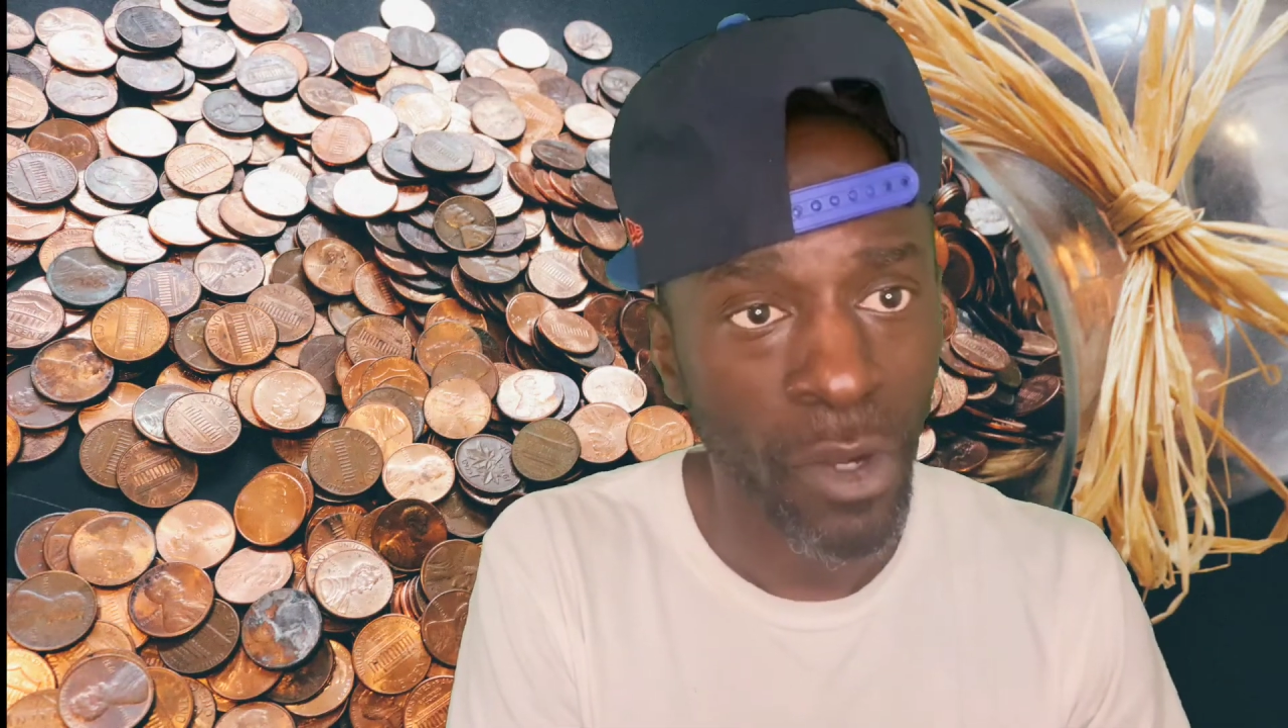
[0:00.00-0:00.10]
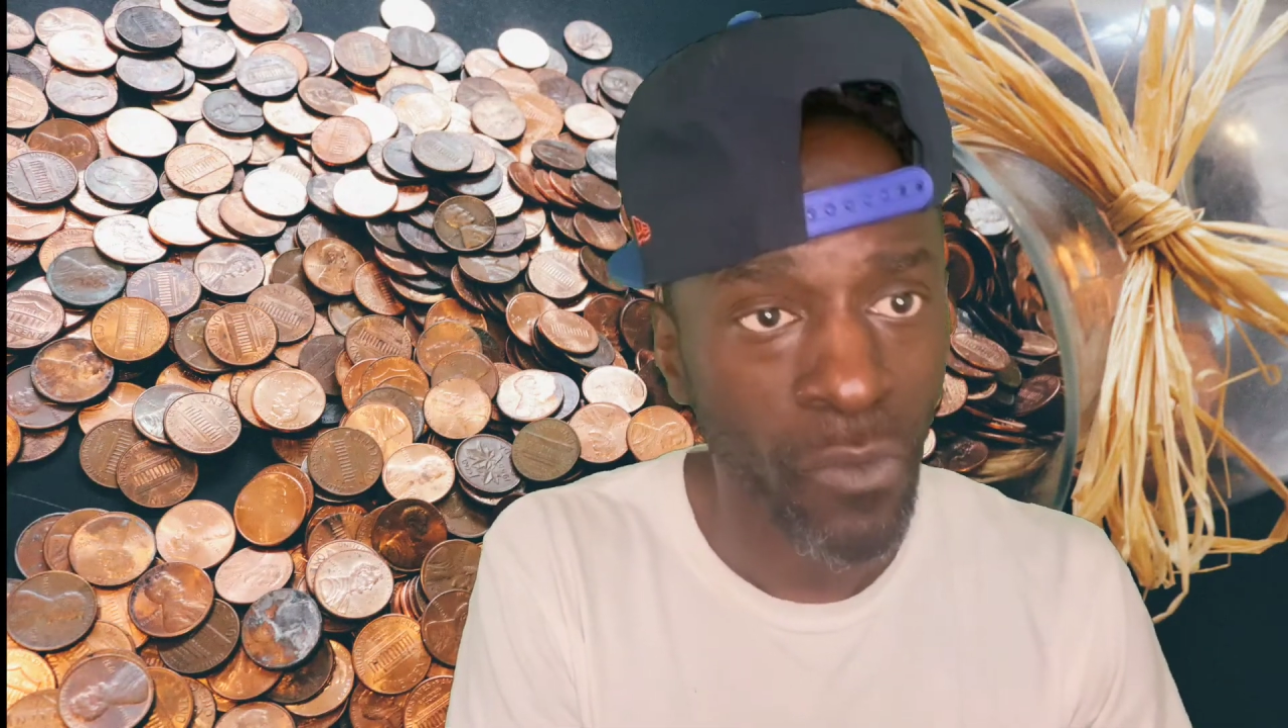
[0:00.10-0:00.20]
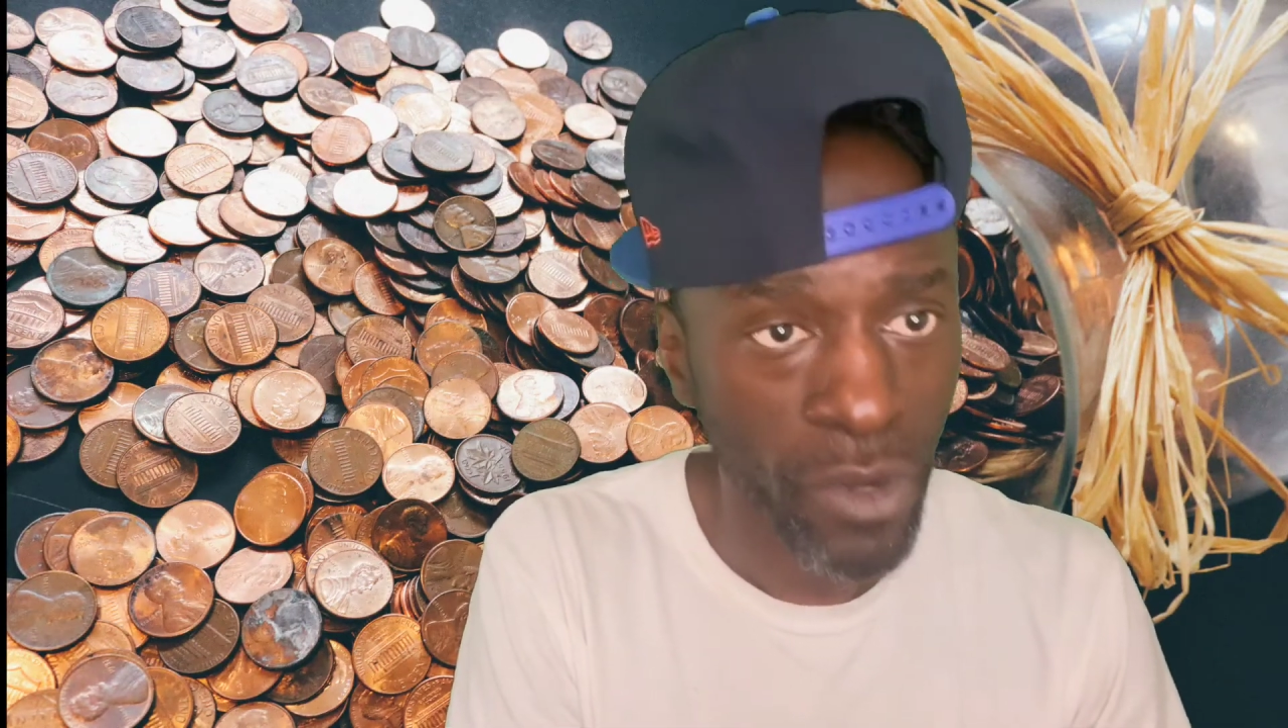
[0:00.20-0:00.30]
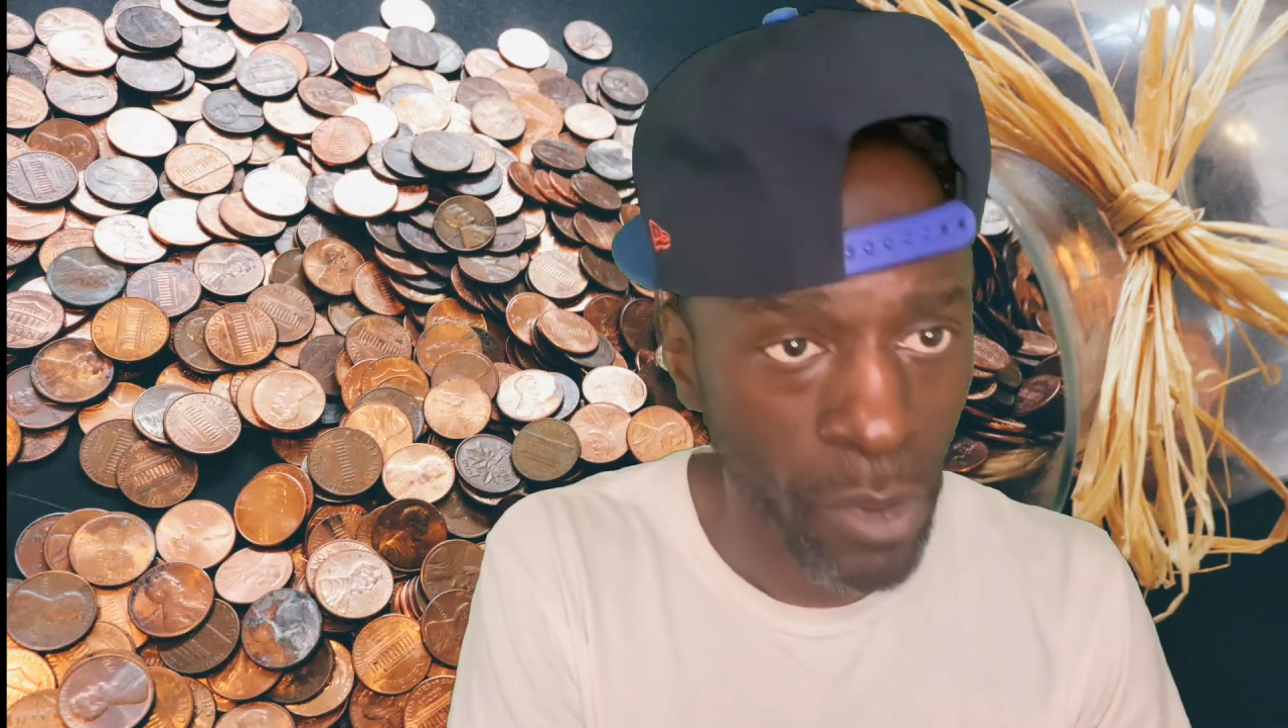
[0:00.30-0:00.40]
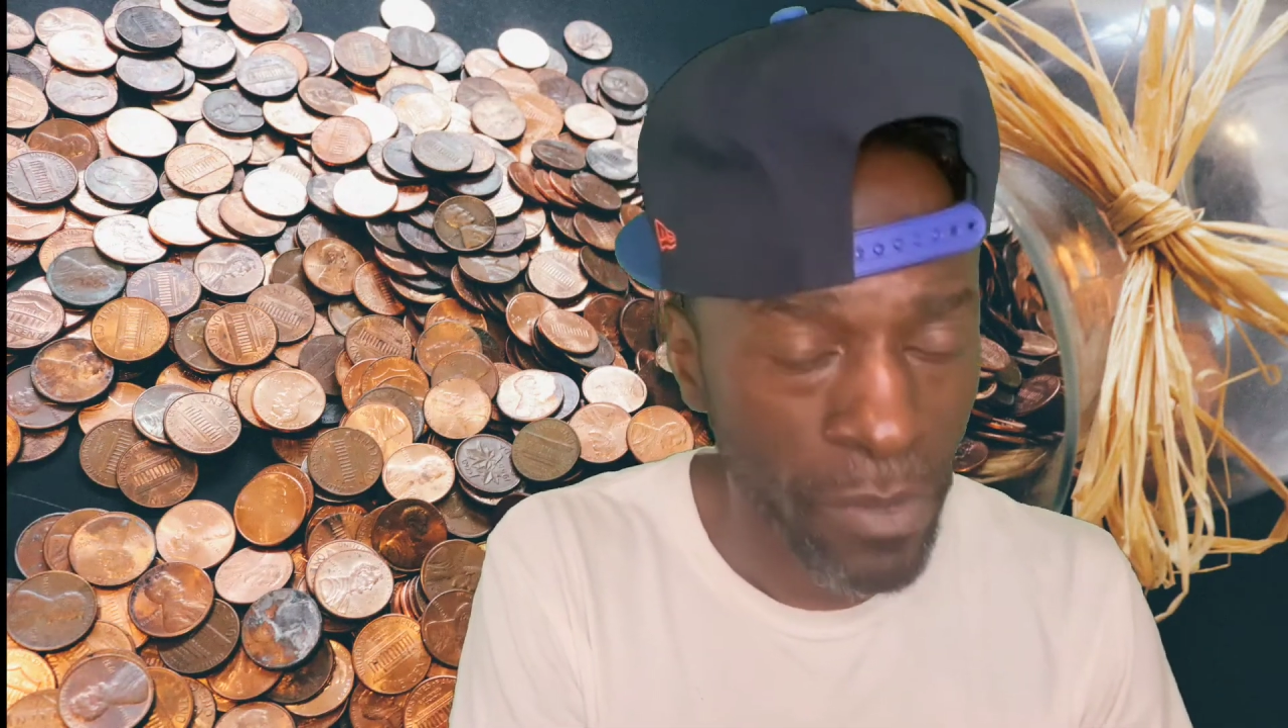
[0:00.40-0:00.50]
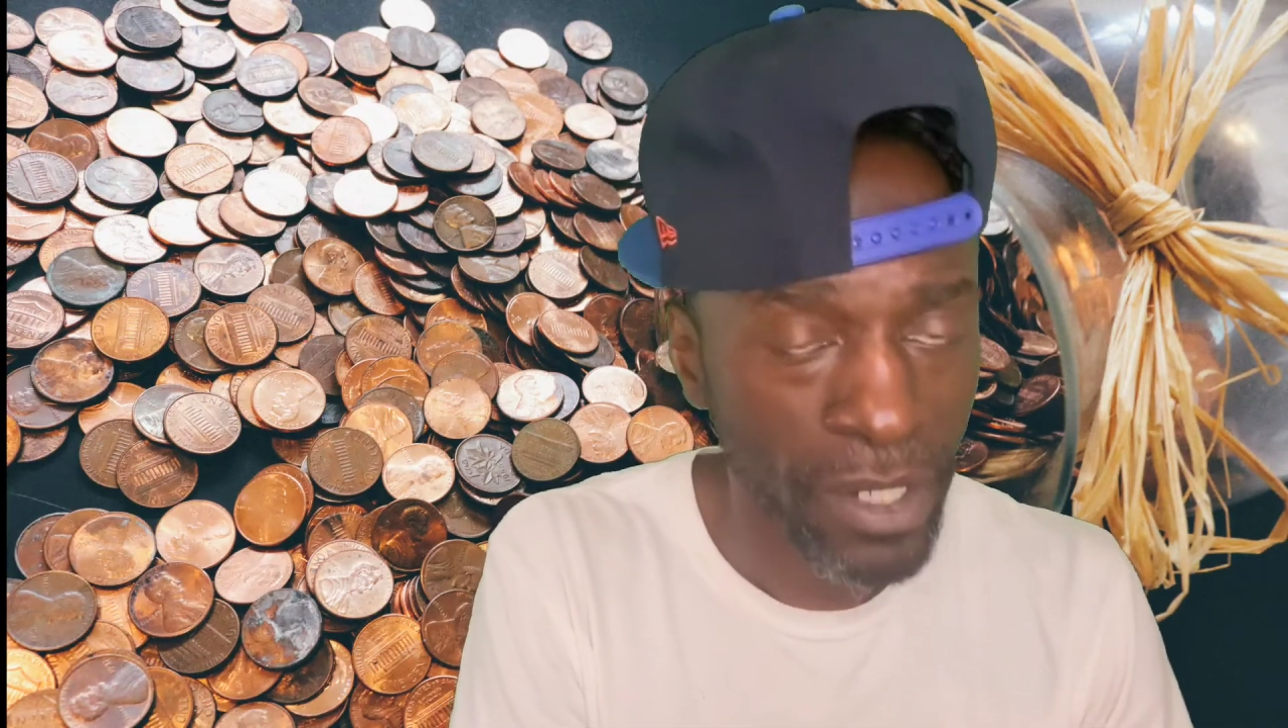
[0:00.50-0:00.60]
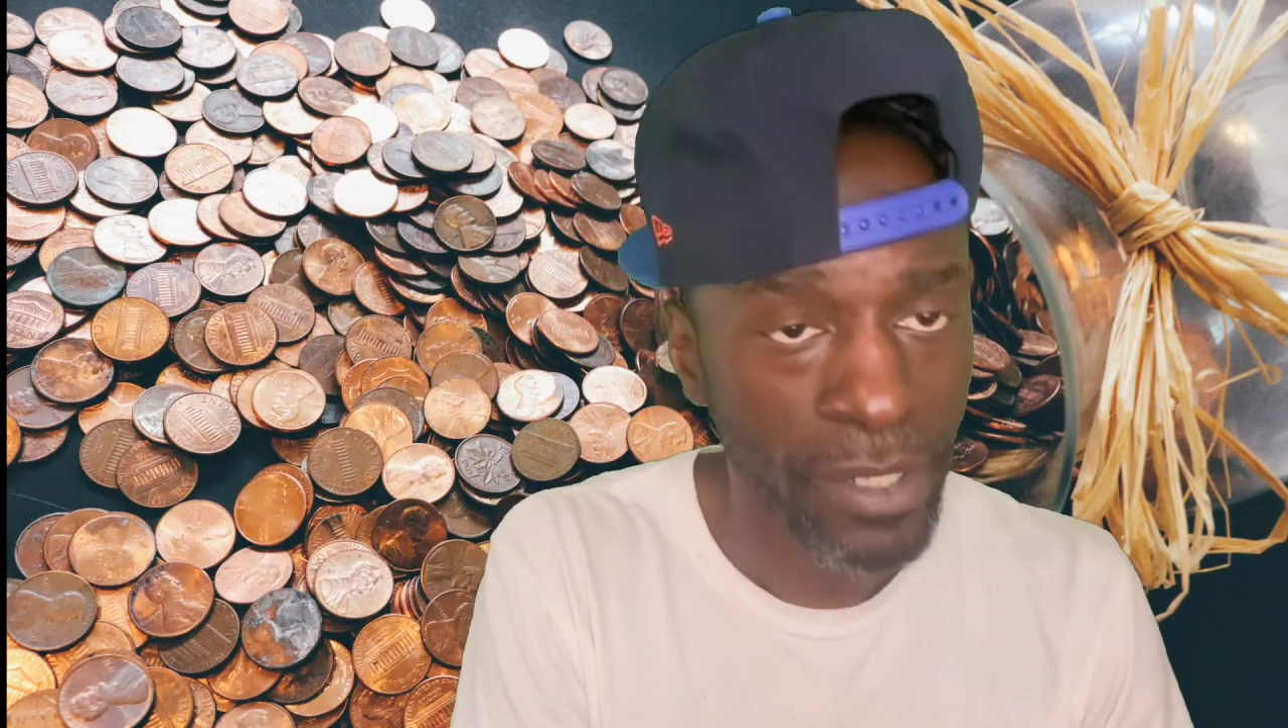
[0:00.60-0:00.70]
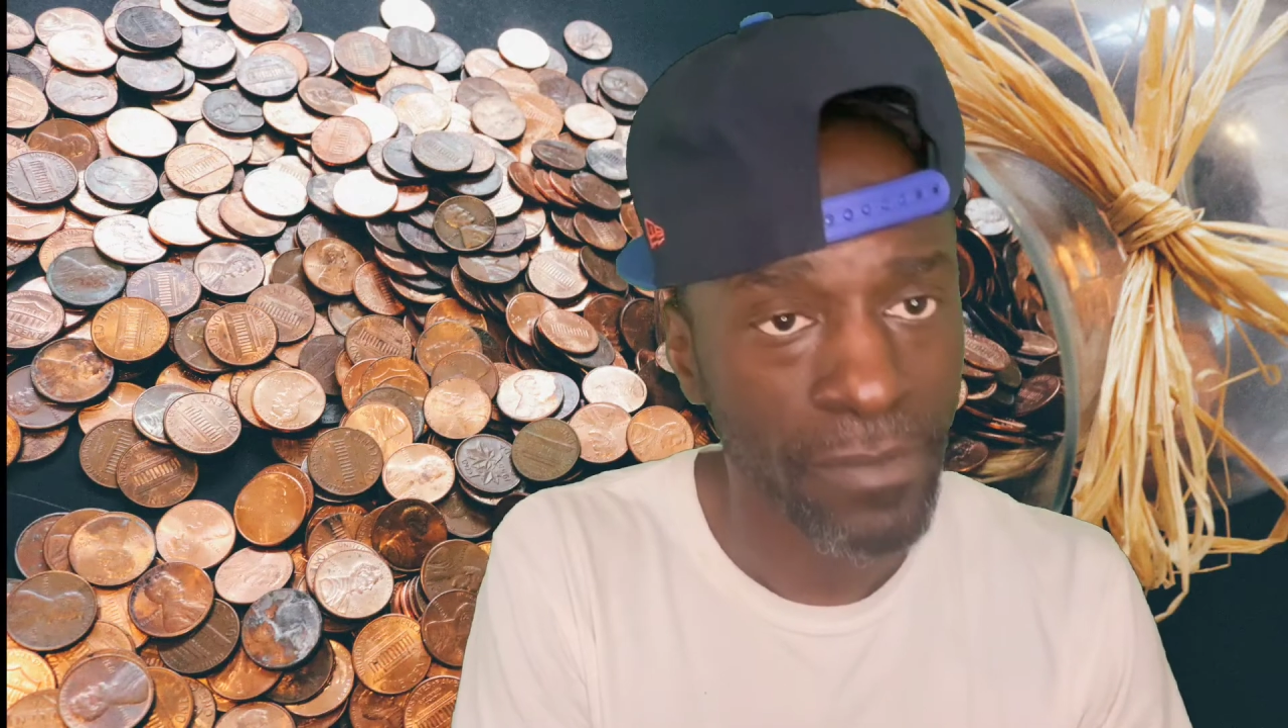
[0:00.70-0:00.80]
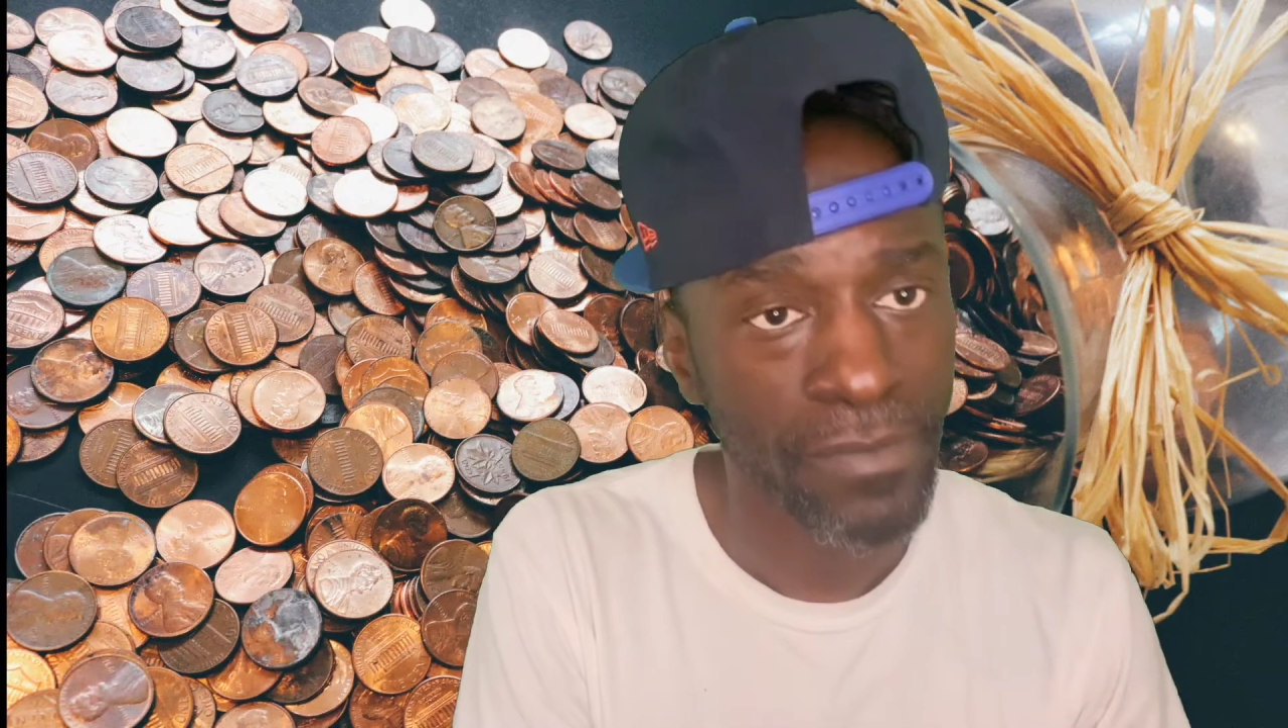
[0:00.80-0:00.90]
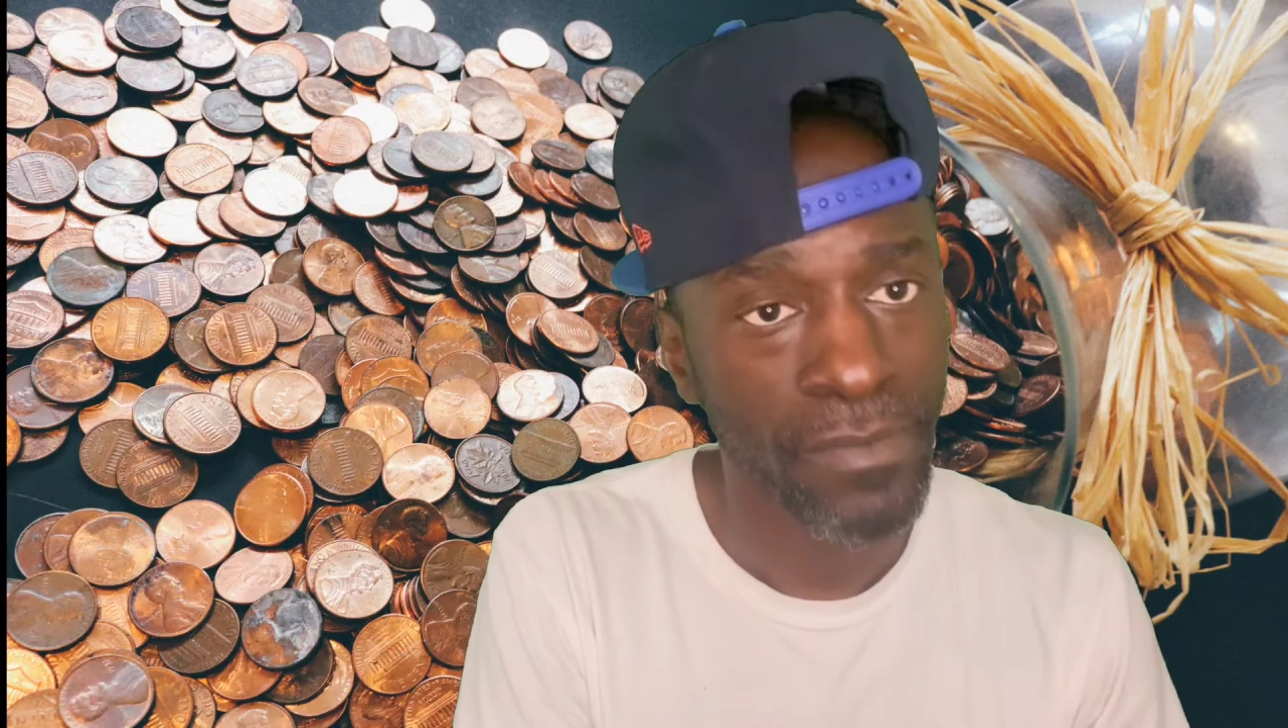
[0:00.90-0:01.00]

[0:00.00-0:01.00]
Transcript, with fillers: or real money?